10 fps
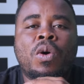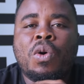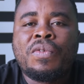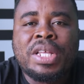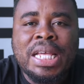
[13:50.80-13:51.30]

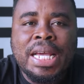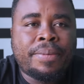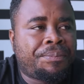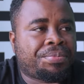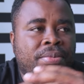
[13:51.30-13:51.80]
over
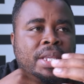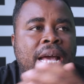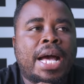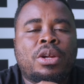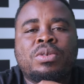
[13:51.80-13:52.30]
there,
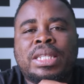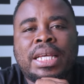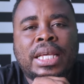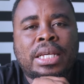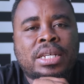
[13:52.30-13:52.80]
I don't
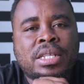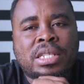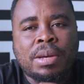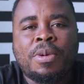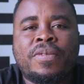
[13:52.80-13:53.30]
think
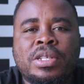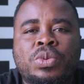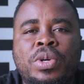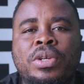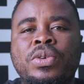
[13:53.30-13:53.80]
some of us
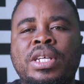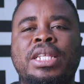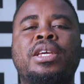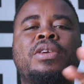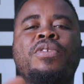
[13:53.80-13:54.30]
want to do that.
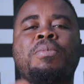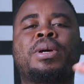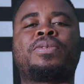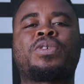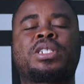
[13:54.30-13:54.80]
Thank you very
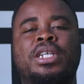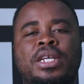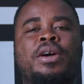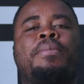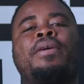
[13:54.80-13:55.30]
much for
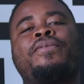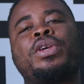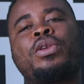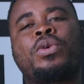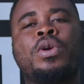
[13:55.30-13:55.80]
checking out my
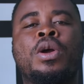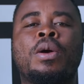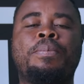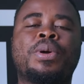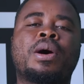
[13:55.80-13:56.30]
video.
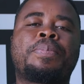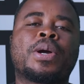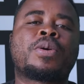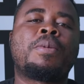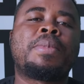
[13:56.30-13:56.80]
Put up
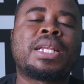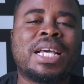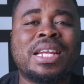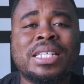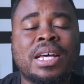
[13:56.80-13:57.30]
a comment
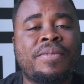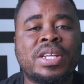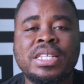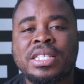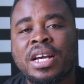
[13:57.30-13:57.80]
and let's have a
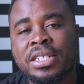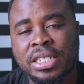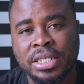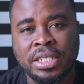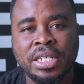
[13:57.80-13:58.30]

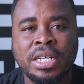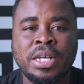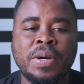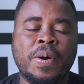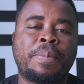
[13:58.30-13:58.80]
discussion
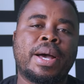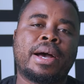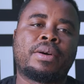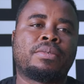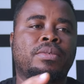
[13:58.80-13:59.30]

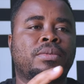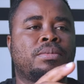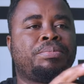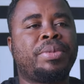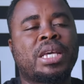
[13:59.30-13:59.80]
about
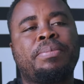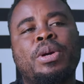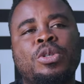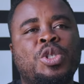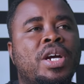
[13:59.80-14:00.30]
Meek
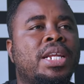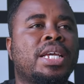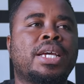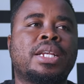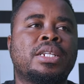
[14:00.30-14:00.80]
Mill trying to
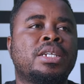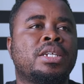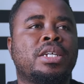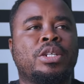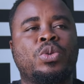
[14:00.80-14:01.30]
get
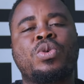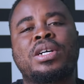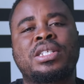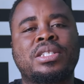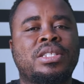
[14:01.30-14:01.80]
a
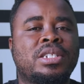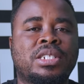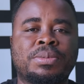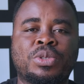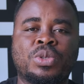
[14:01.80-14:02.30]
dual
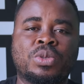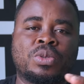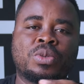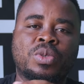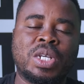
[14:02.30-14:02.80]
citizenship
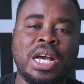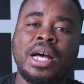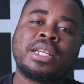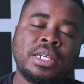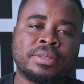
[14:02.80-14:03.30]
to
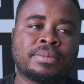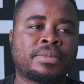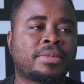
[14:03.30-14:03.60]
Ghana